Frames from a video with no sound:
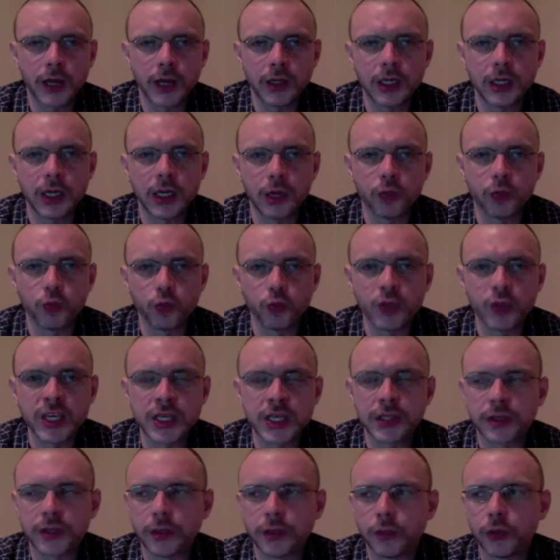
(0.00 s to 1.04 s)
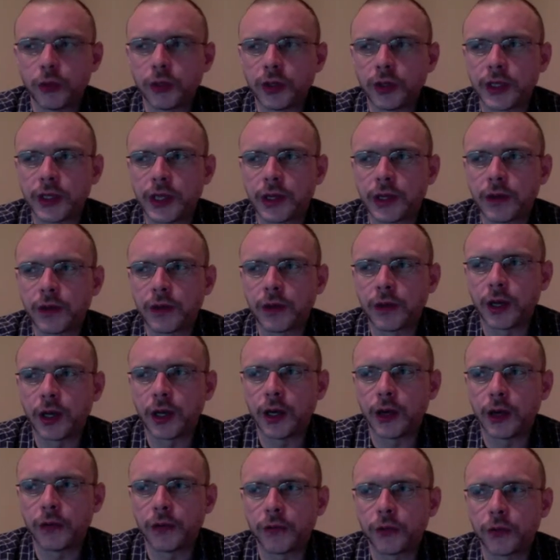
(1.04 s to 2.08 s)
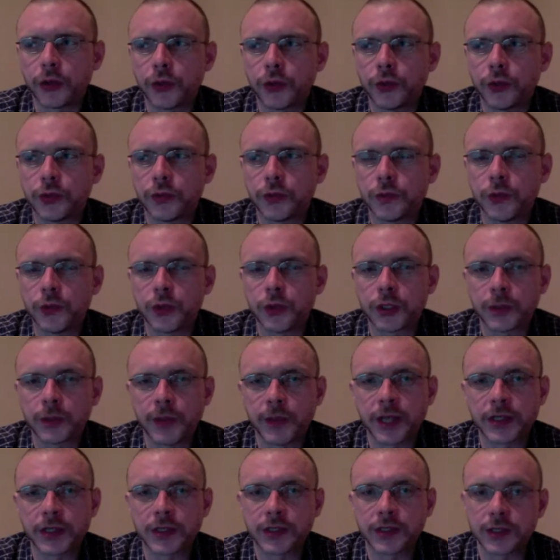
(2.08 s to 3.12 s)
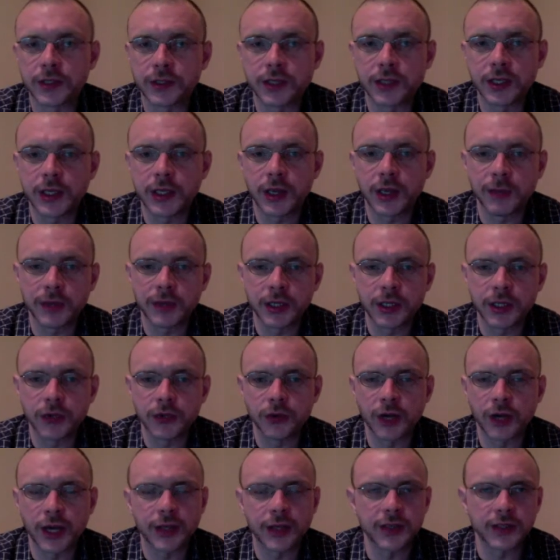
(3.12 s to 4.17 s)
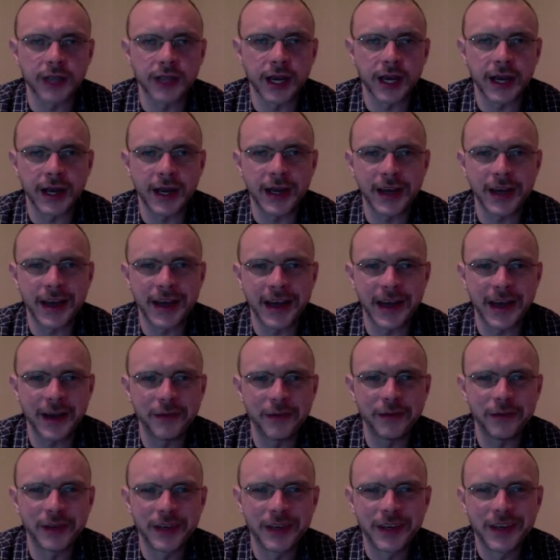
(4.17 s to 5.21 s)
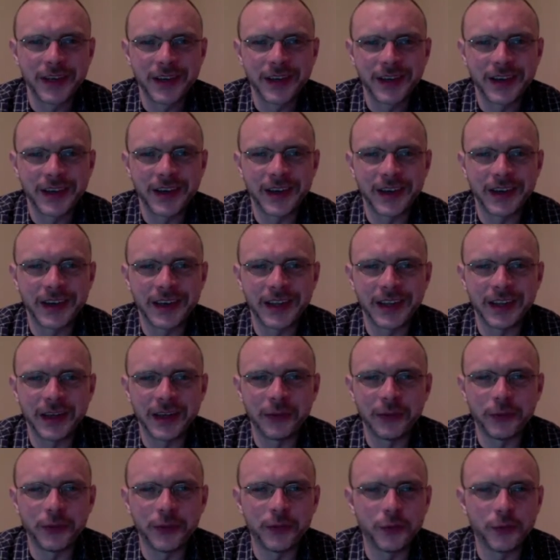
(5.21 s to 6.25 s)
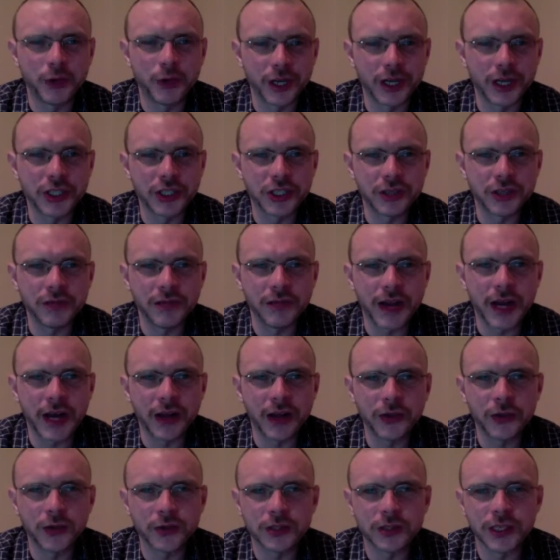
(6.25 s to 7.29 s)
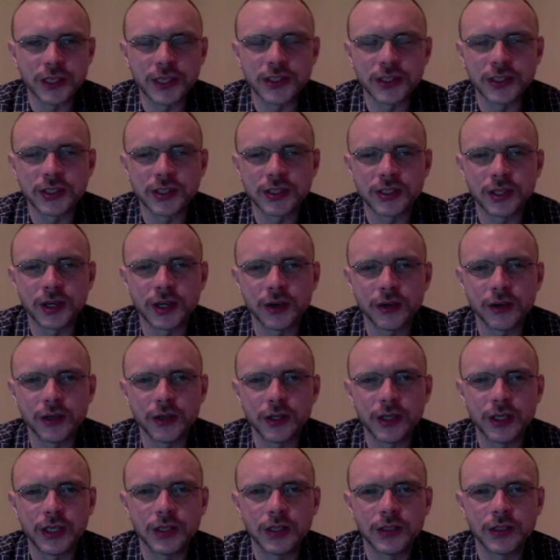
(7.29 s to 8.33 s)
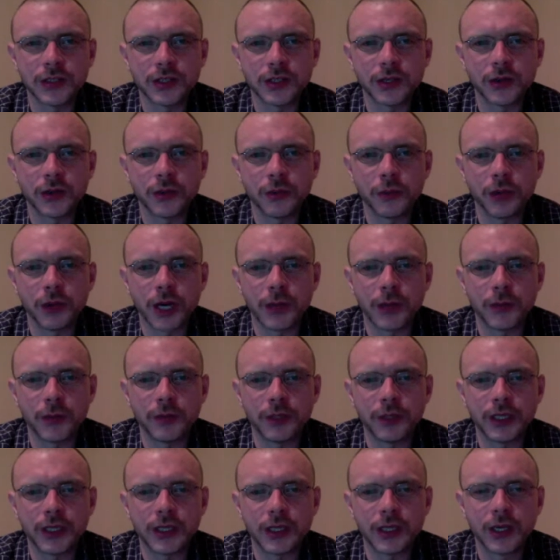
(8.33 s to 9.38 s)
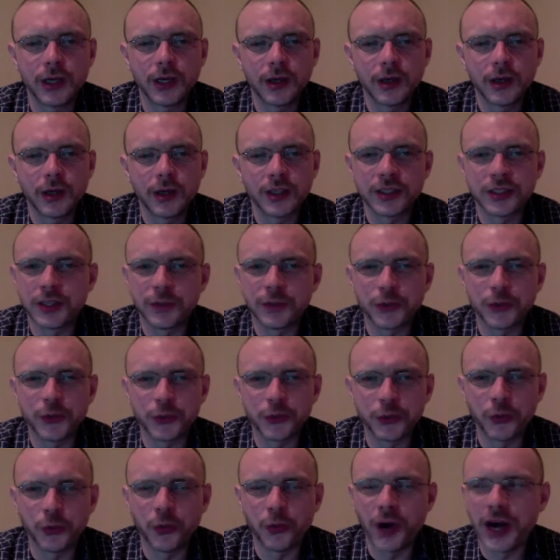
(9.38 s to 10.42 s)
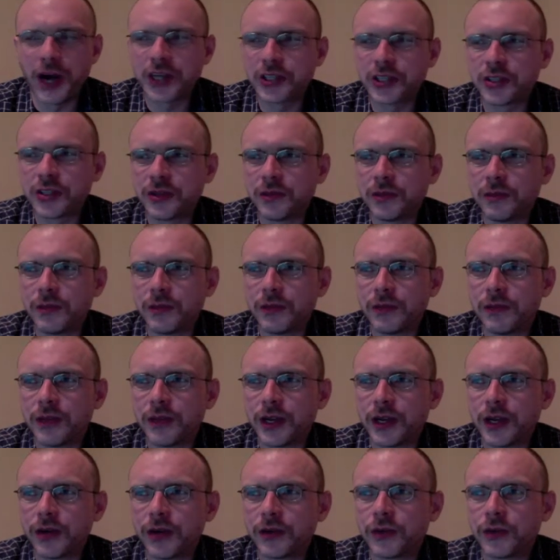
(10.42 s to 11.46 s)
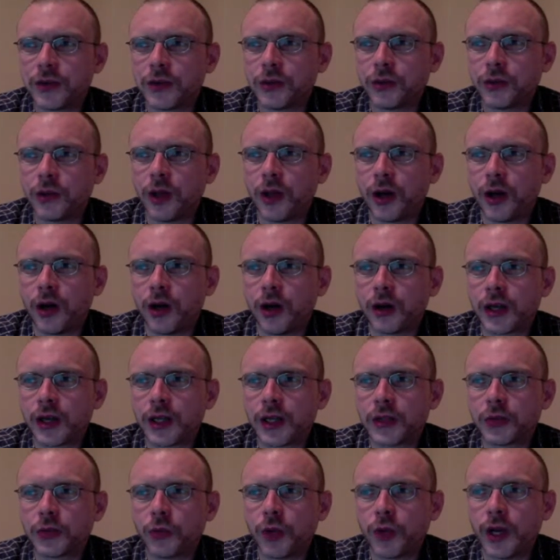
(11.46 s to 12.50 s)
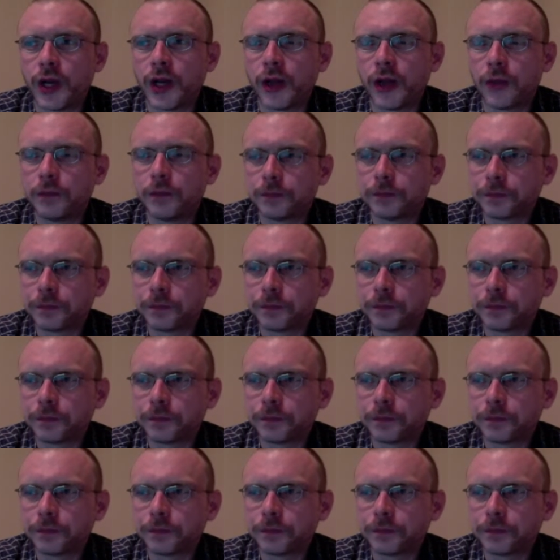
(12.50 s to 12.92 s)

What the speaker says: a reasonable length for you to view, especially since these are not designed to have any level of production values necessarily, and so it probably is difficult to watch them if they are too long as well.